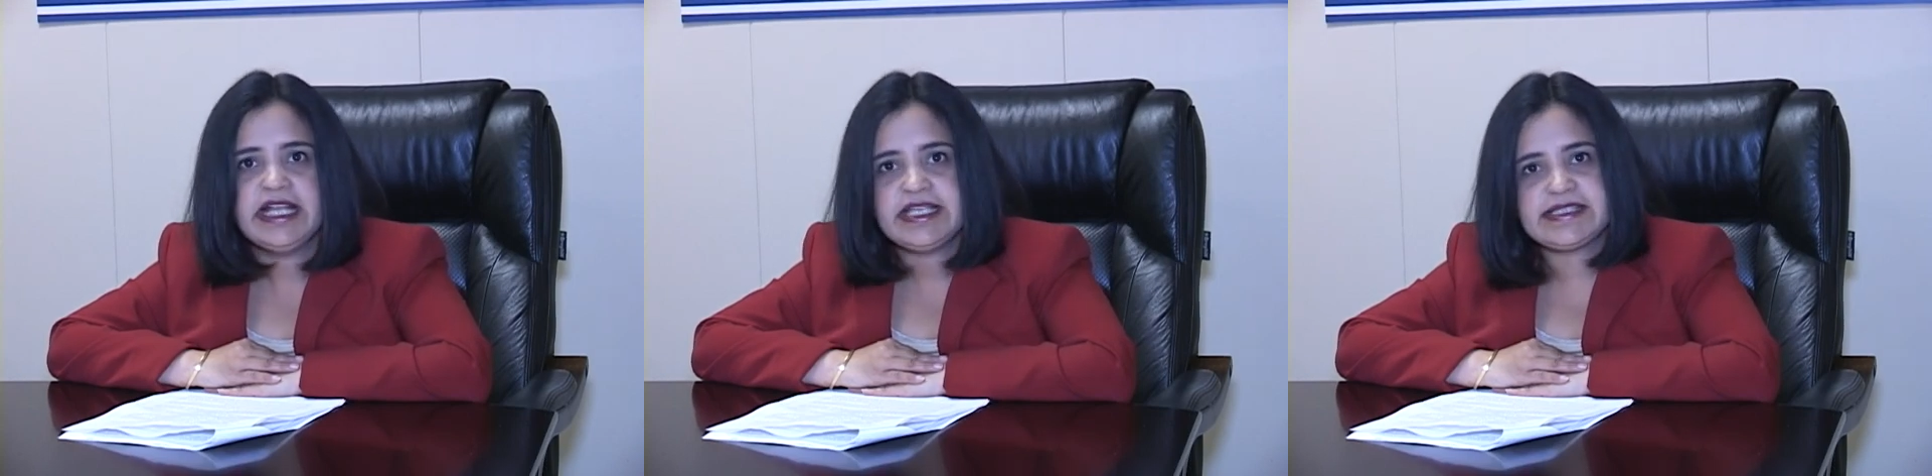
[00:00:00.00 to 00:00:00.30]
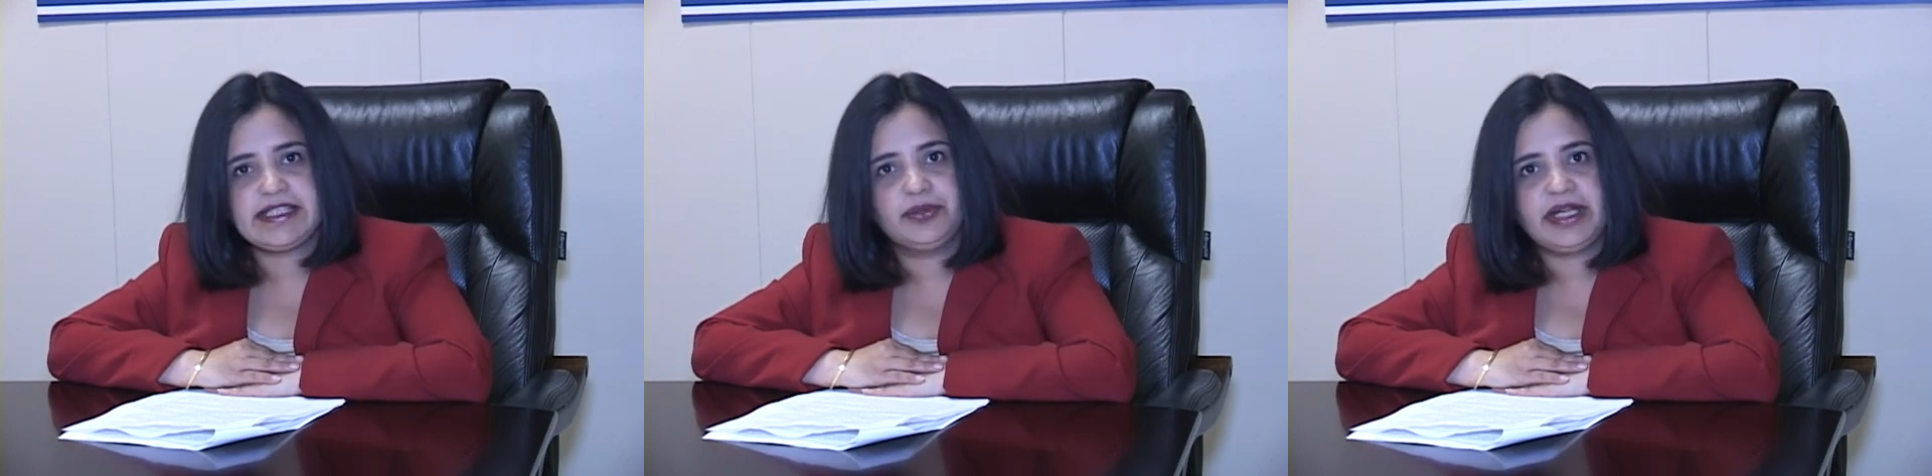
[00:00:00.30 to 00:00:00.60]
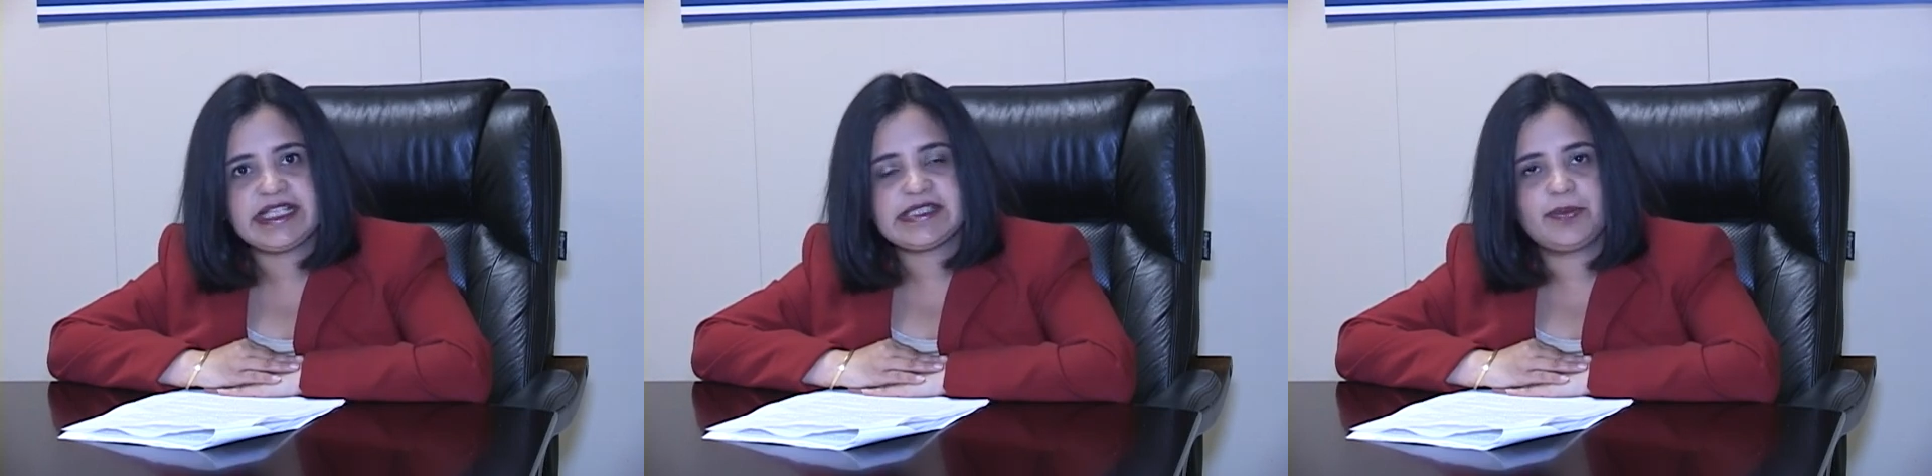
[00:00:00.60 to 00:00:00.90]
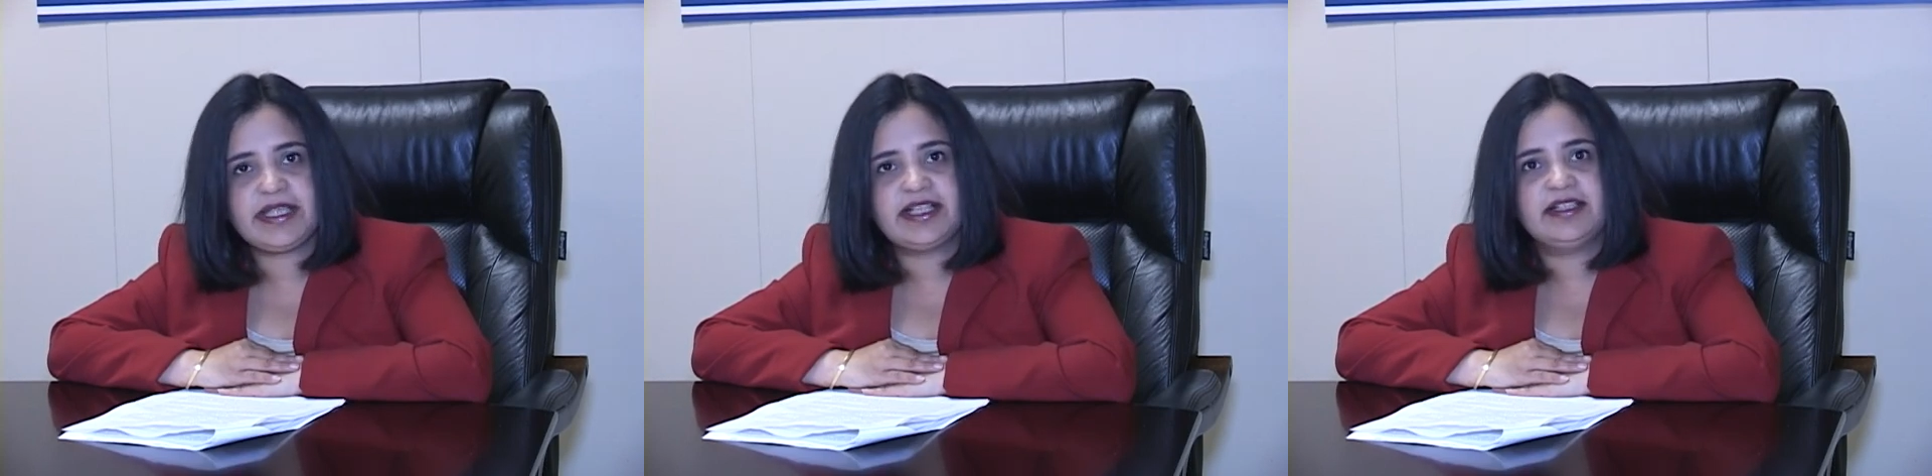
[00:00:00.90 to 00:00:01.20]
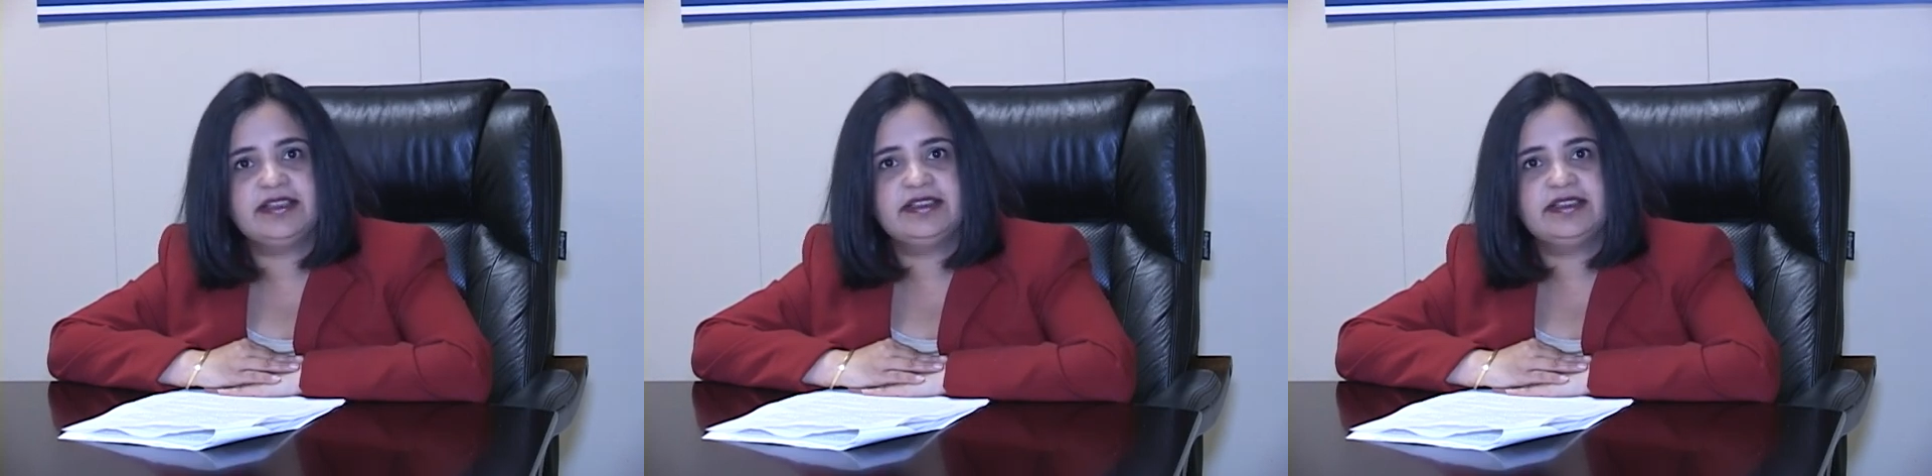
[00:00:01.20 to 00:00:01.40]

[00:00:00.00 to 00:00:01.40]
See you next week.